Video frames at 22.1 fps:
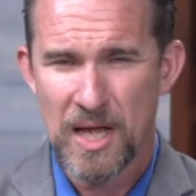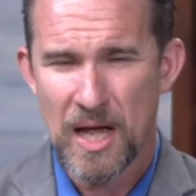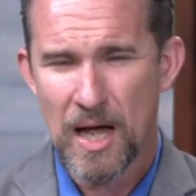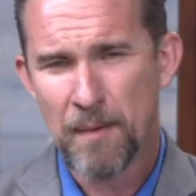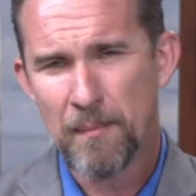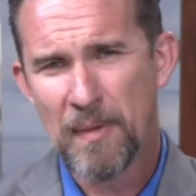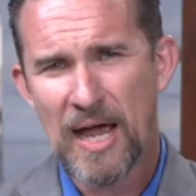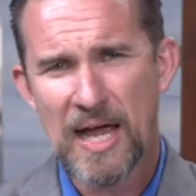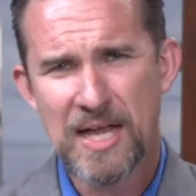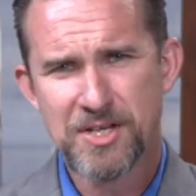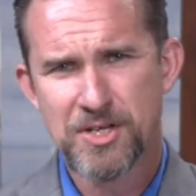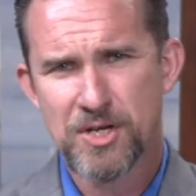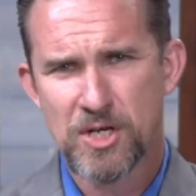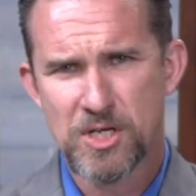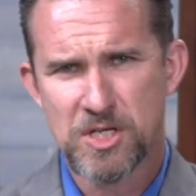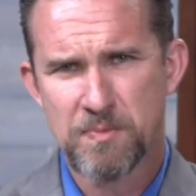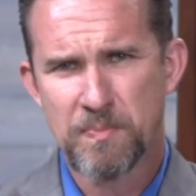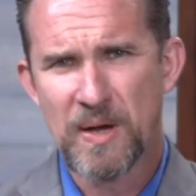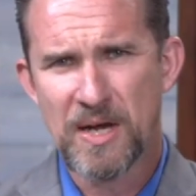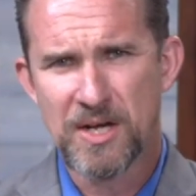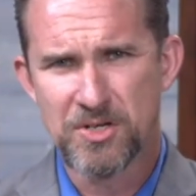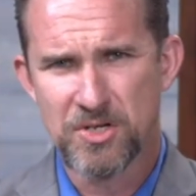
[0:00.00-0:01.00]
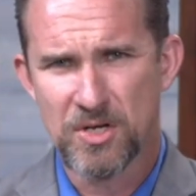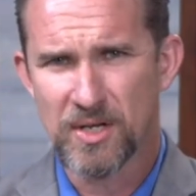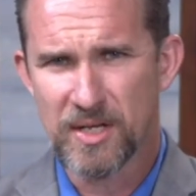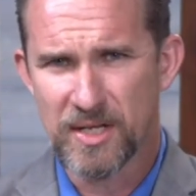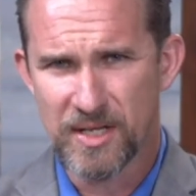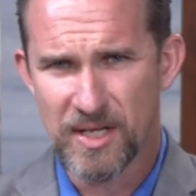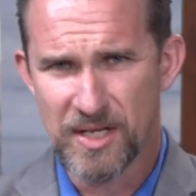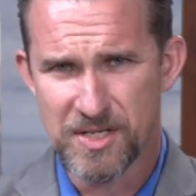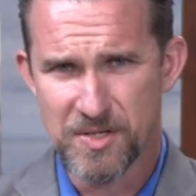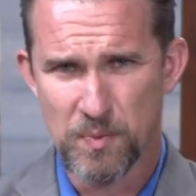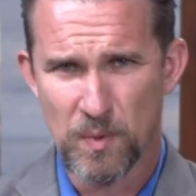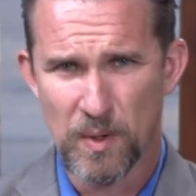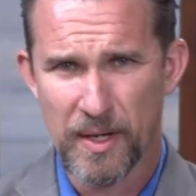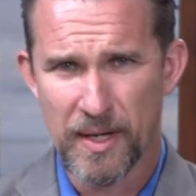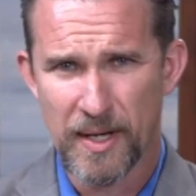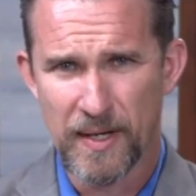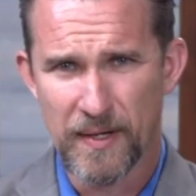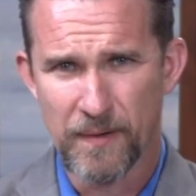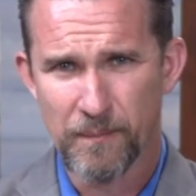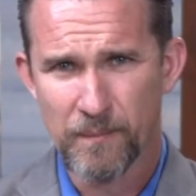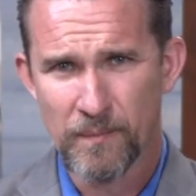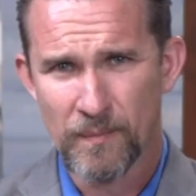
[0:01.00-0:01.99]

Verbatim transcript: Imagine, especially this way